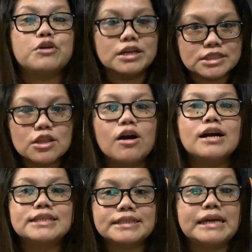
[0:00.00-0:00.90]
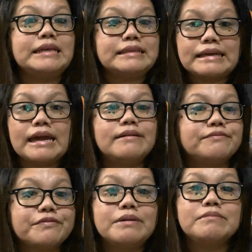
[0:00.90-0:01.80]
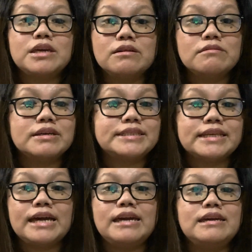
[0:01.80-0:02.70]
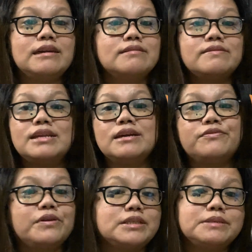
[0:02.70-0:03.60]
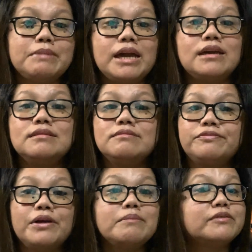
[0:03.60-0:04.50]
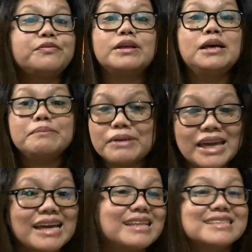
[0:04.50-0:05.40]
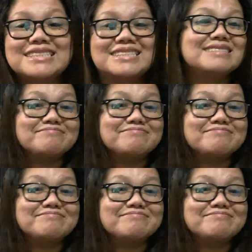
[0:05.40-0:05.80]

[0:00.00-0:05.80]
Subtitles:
for as long as it came from the USA, even if it's made from the Philippines.